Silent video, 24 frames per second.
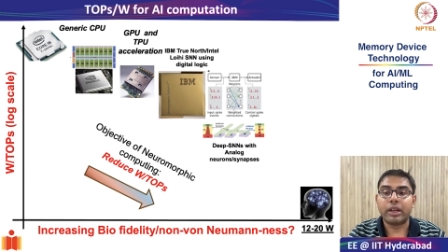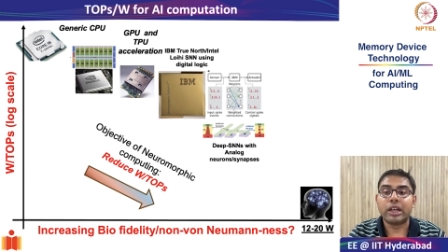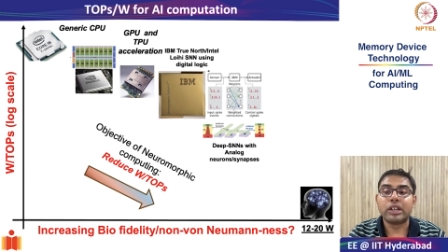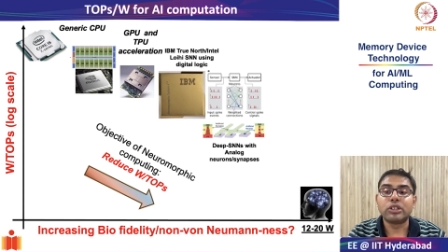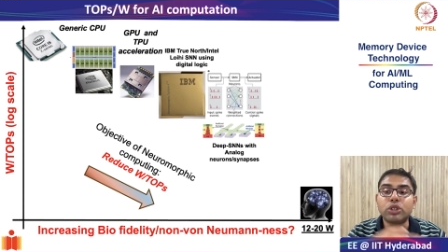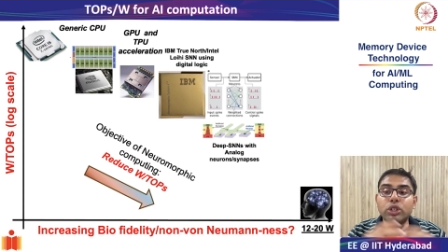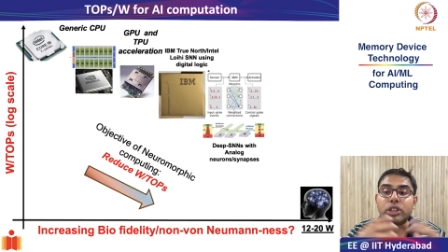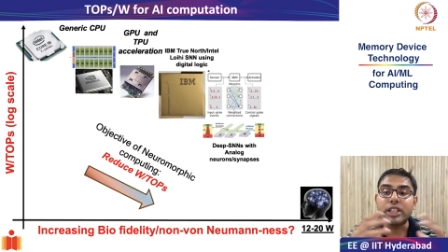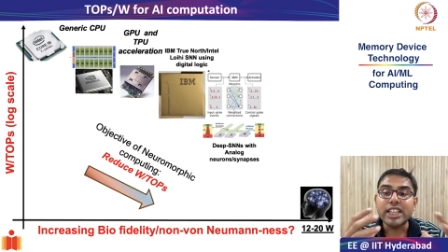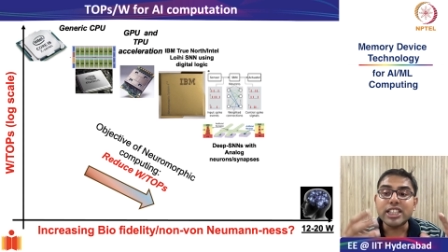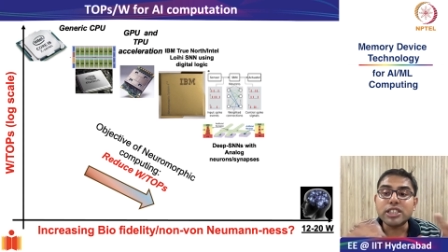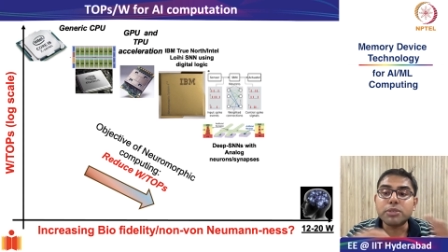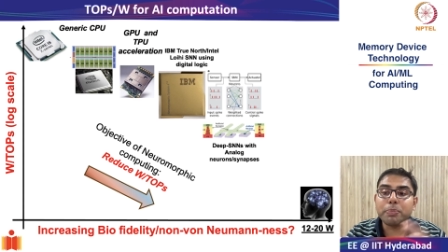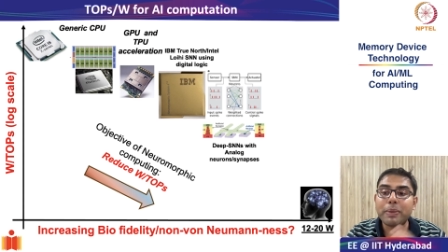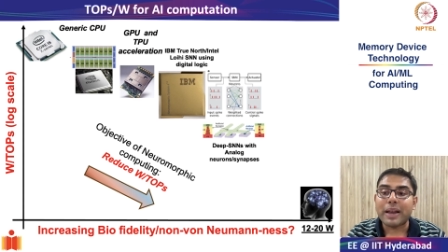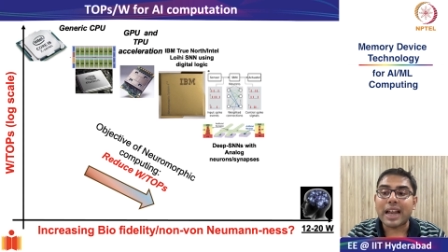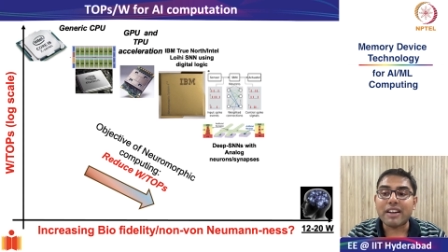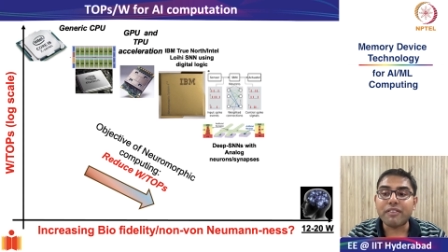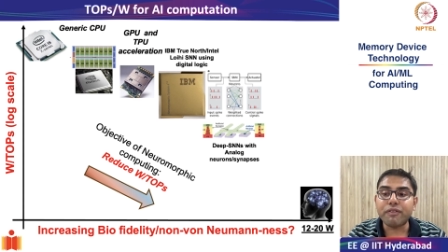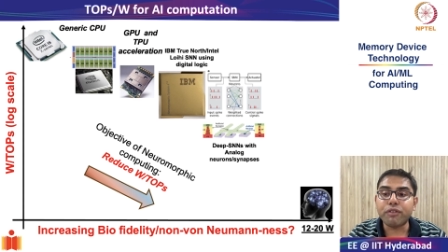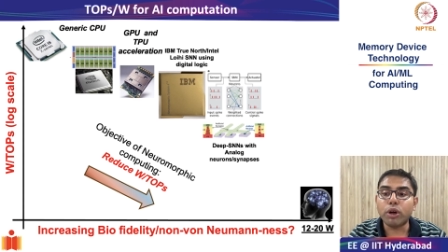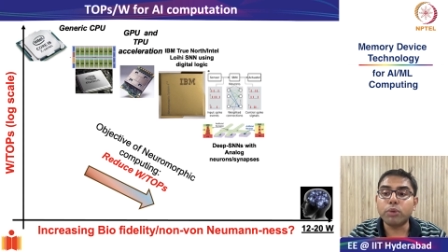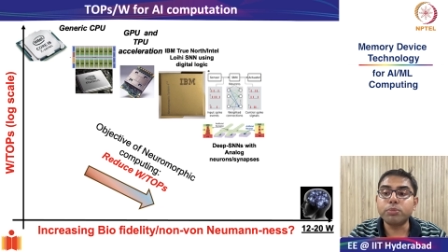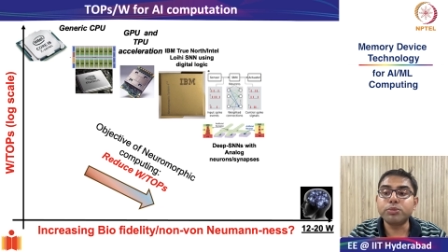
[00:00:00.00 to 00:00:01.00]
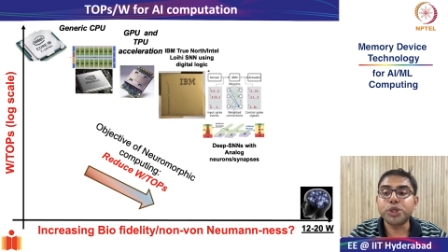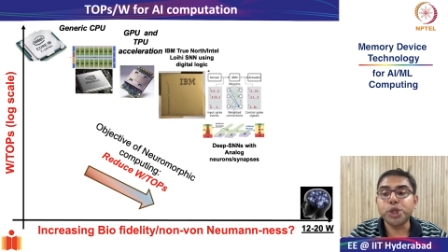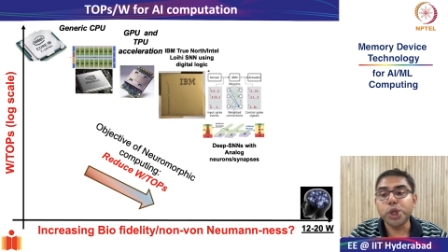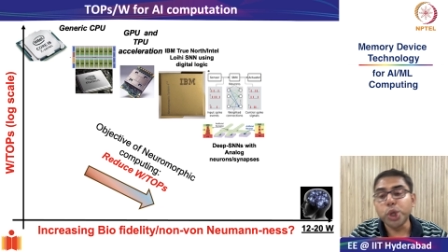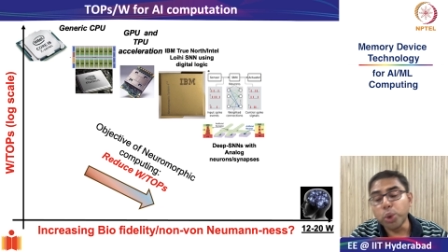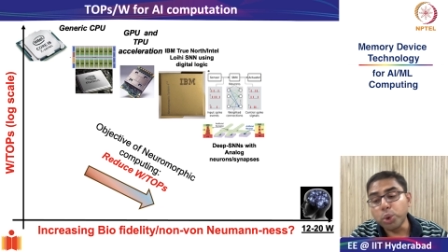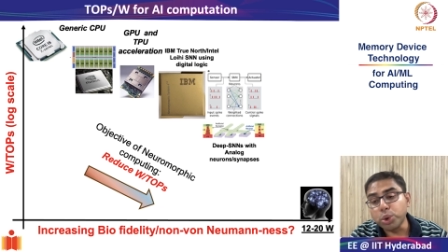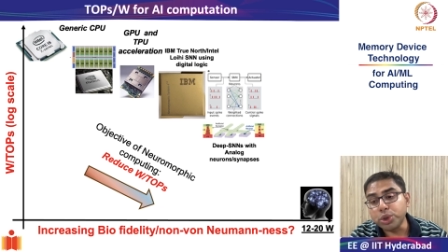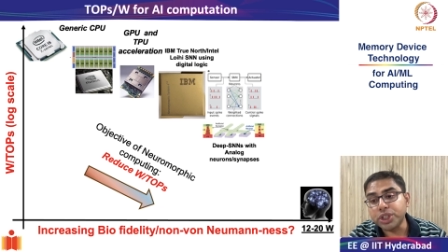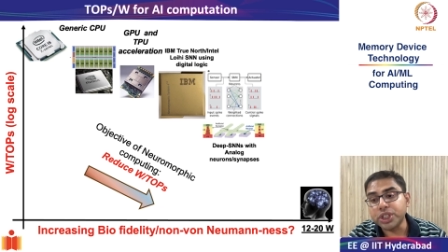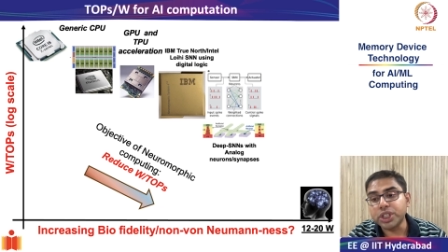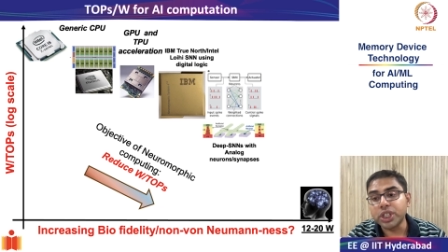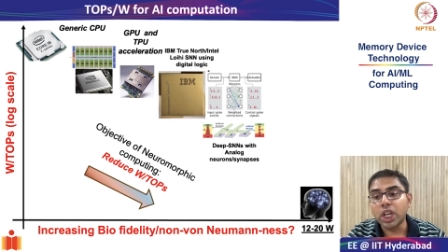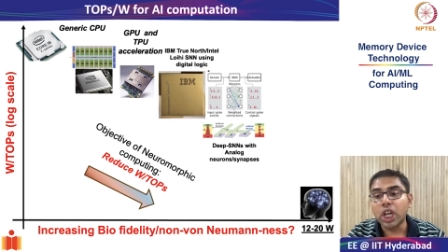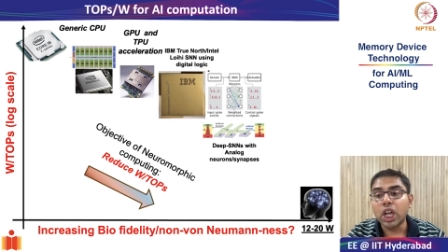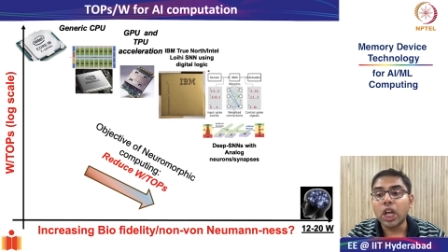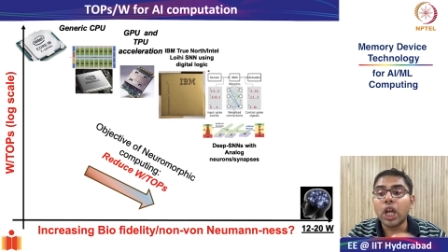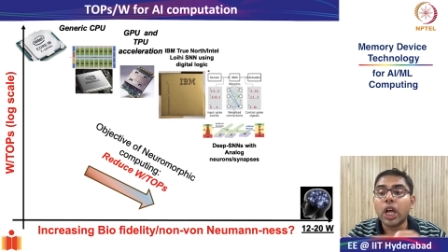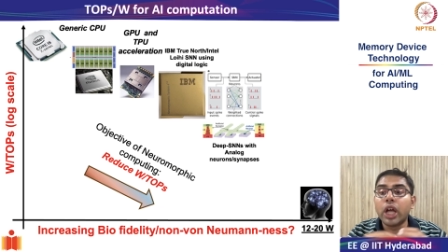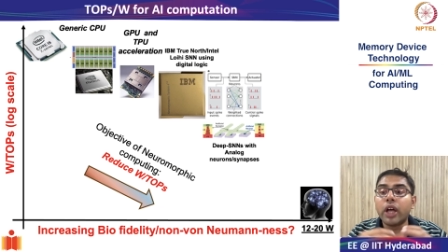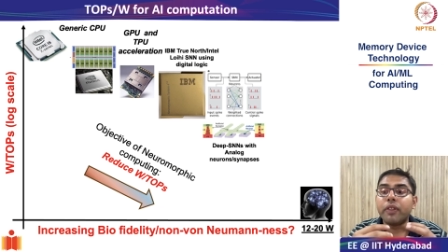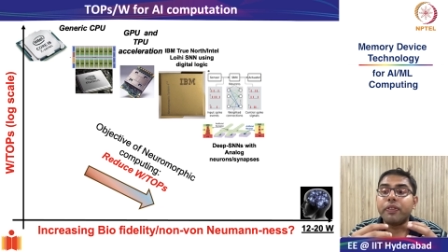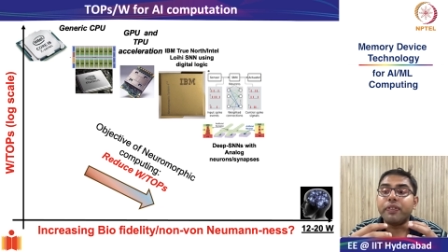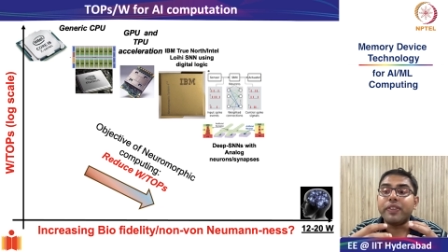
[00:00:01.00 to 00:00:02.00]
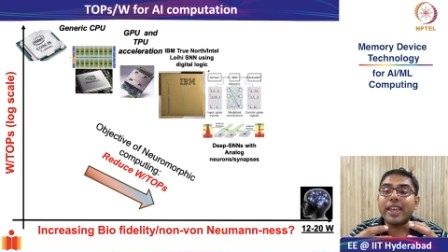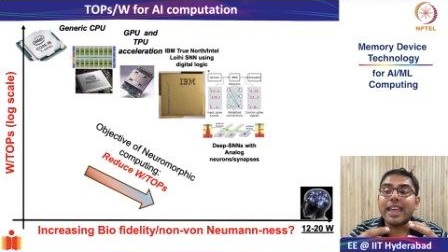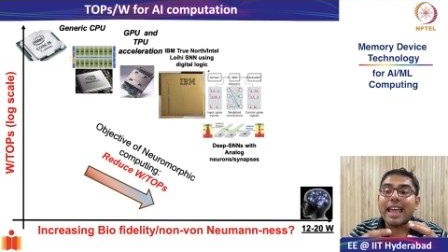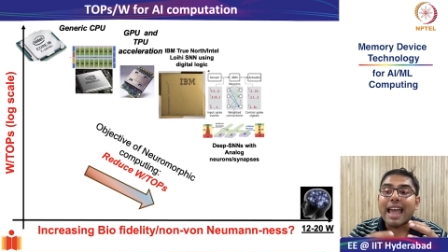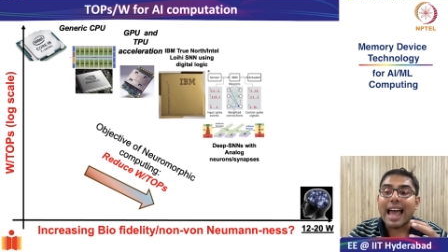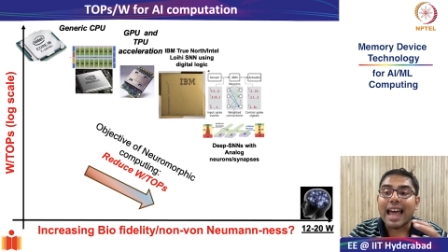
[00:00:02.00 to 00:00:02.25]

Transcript: So these platforms use the